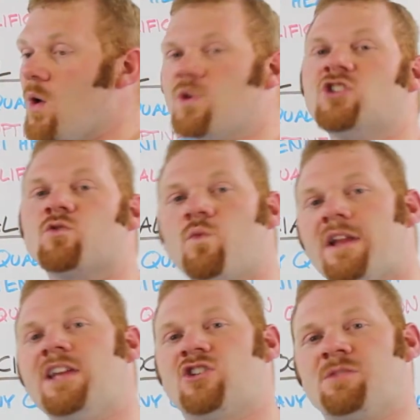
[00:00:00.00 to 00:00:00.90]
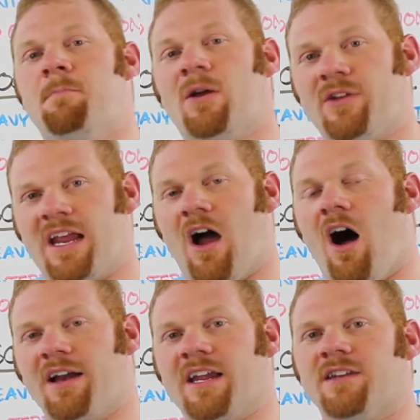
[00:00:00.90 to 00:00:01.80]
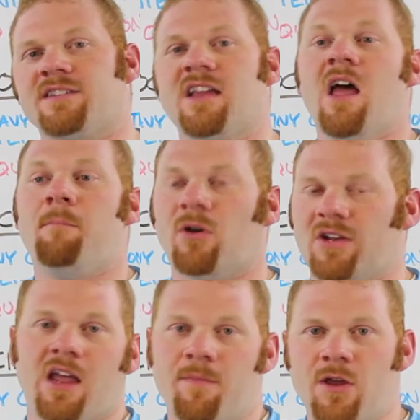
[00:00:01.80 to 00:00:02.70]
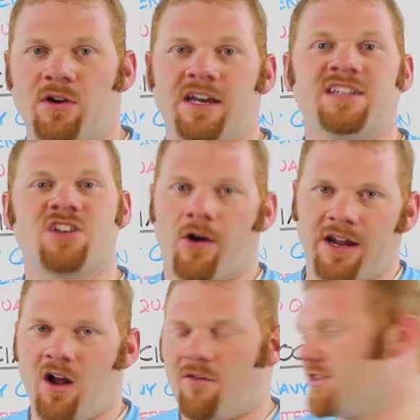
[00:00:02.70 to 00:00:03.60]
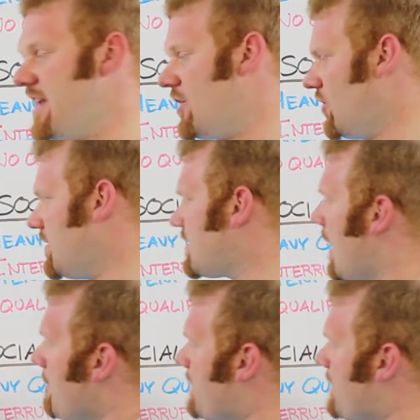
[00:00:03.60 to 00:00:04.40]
which is really just building an audience, building a community, starting conversations.